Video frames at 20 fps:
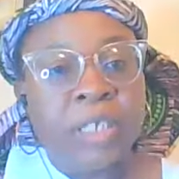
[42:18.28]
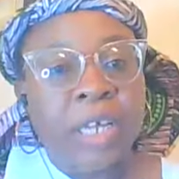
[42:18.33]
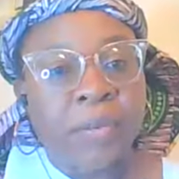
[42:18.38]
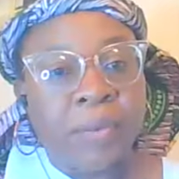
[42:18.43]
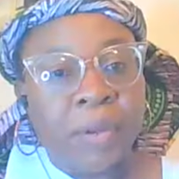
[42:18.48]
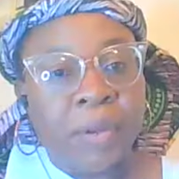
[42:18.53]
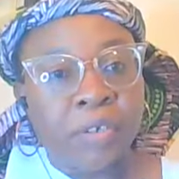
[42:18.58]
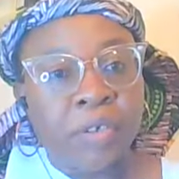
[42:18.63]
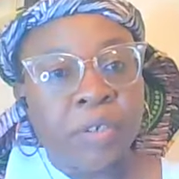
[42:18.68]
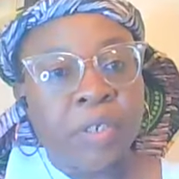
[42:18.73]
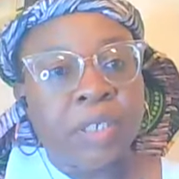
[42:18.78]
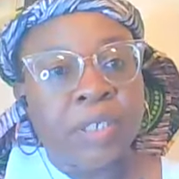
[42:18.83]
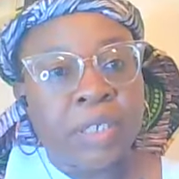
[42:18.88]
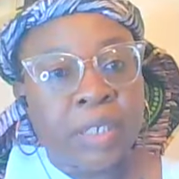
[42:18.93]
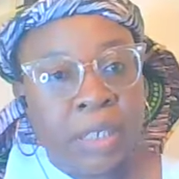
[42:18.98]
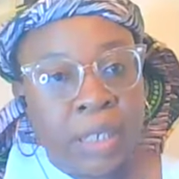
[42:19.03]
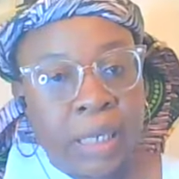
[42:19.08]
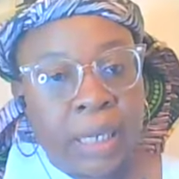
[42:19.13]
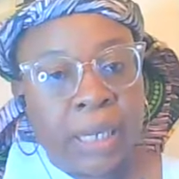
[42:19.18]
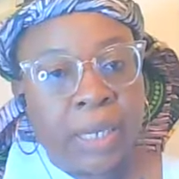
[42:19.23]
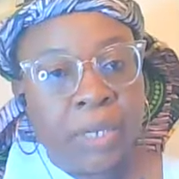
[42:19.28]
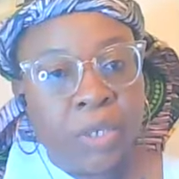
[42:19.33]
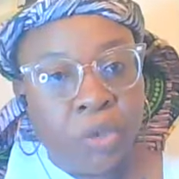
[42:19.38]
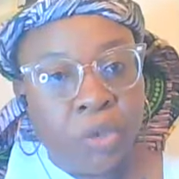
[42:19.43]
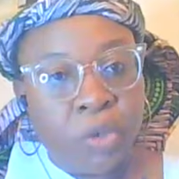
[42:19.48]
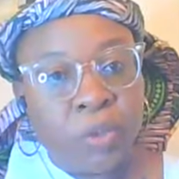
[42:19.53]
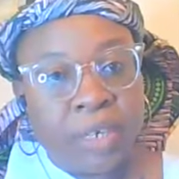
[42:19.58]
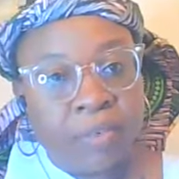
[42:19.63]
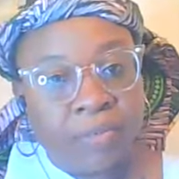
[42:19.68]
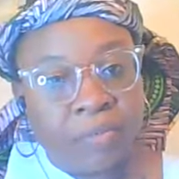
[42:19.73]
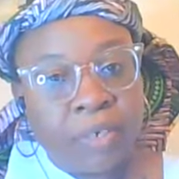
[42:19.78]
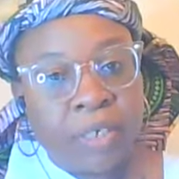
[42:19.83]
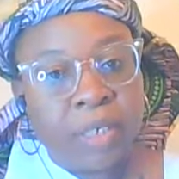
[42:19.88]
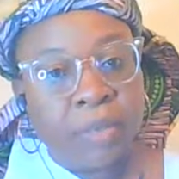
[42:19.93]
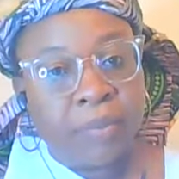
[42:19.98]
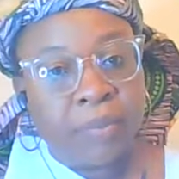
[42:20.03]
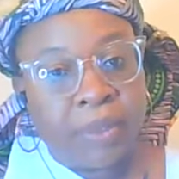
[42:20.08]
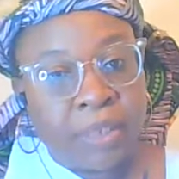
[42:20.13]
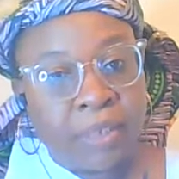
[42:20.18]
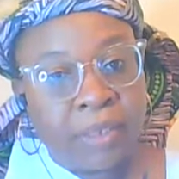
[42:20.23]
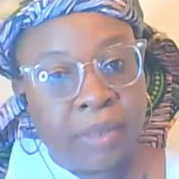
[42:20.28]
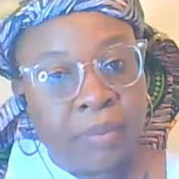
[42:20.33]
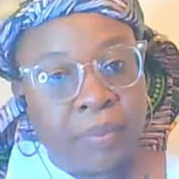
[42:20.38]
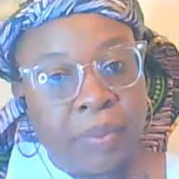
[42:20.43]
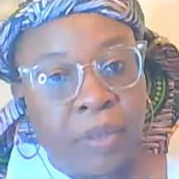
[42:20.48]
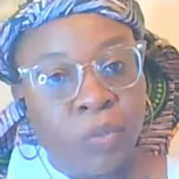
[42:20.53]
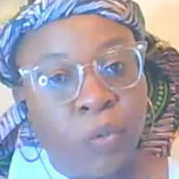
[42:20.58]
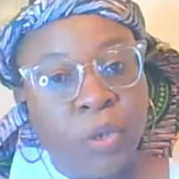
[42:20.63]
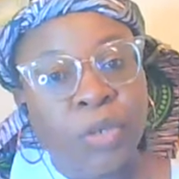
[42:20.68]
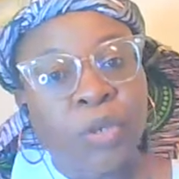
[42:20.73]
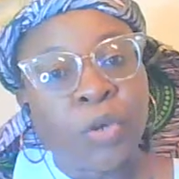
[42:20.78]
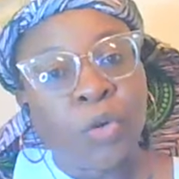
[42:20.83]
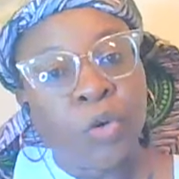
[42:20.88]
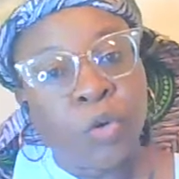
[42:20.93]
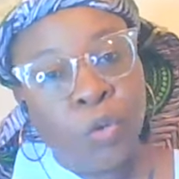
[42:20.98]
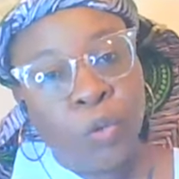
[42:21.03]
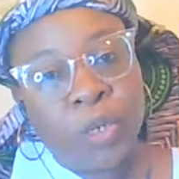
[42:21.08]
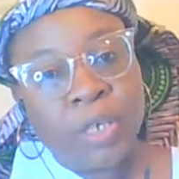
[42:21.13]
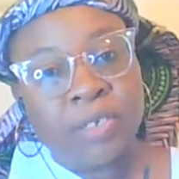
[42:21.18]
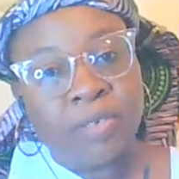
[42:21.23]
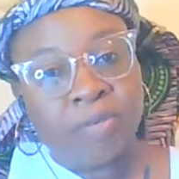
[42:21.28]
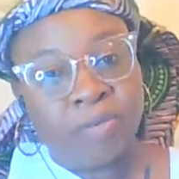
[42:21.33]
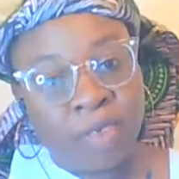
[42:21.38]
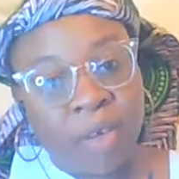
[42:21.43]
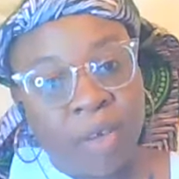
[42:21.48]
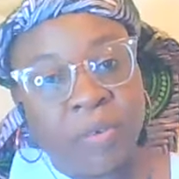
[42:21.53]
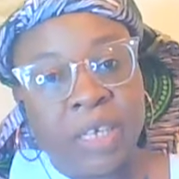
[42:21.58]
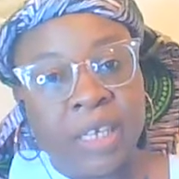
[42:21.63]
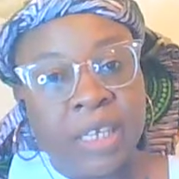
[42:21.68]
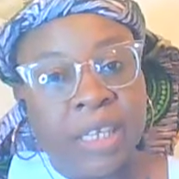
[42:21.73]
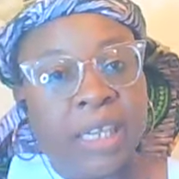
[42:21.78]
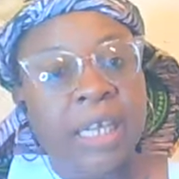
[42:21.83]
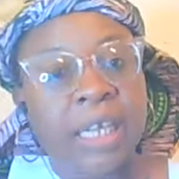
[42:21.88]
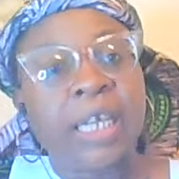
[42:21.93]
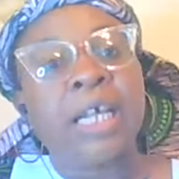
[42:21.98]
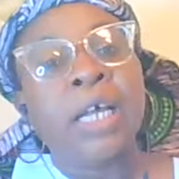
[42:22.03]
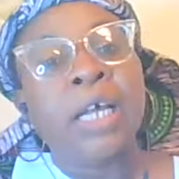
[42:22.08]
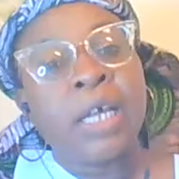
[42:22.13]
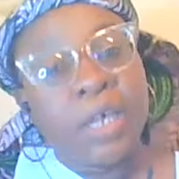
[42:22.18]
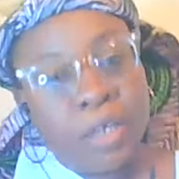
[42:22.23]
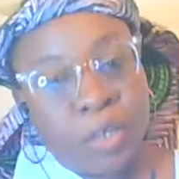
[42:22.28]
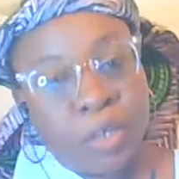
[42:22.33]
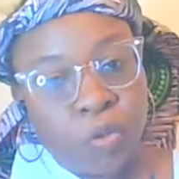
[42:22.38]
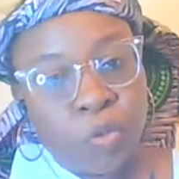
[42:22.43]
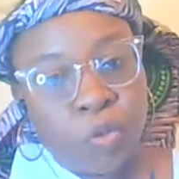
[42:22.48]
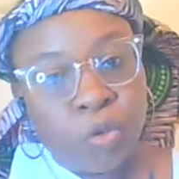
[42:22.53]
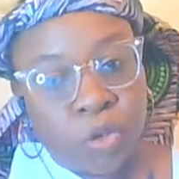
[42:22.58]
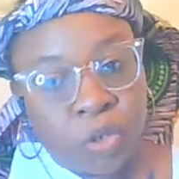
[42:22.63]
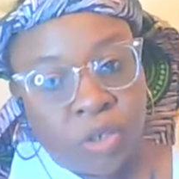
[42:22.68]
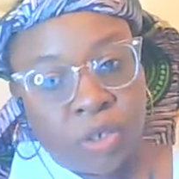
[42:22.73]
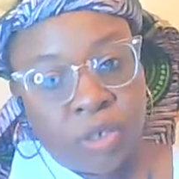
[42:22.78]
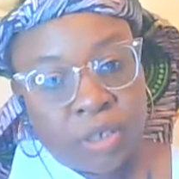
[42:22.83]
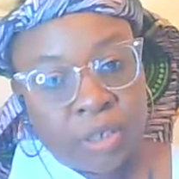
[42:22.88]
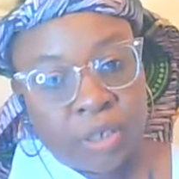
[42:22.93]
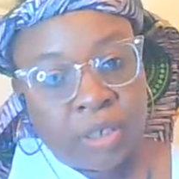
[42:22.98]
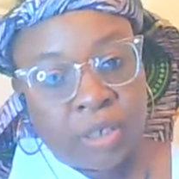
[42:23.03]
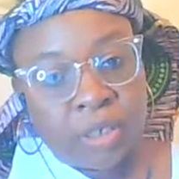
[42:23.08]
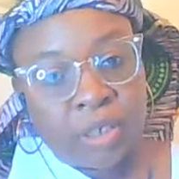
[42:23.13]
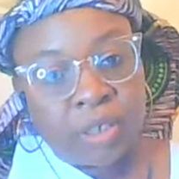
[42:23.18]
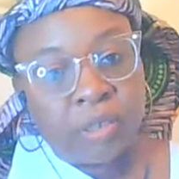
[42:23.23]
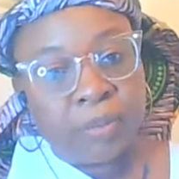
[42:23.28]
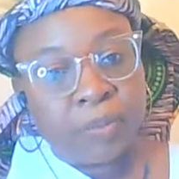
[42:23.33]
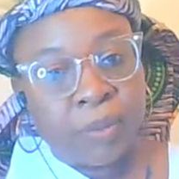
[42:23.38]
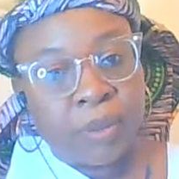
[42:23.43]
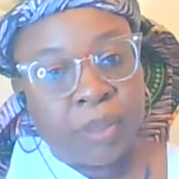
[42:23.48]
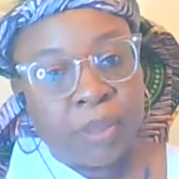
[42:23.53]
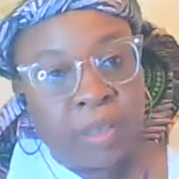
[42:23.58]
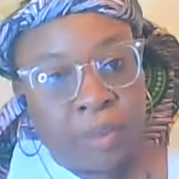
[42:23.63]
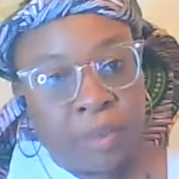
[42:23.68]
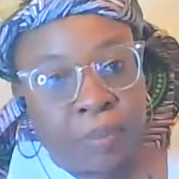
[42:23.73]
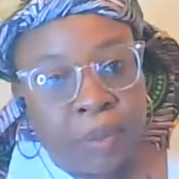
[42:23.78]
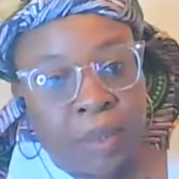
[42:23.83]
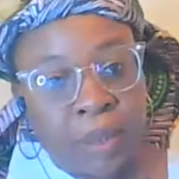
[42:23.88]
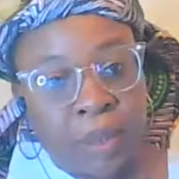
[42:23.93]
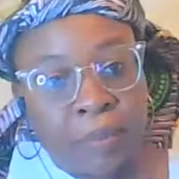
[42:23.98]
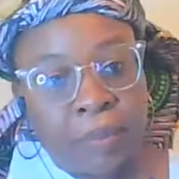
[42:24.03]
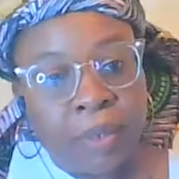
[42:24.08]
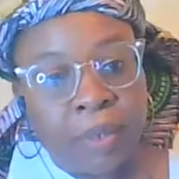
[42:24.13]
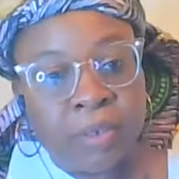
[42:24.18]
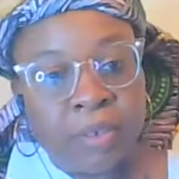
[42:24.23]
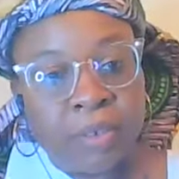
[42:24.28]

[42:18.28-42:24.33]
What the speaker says: your direction is clear, you definitely be disciplined. Where you're going is very clear, you would be disciplined about it.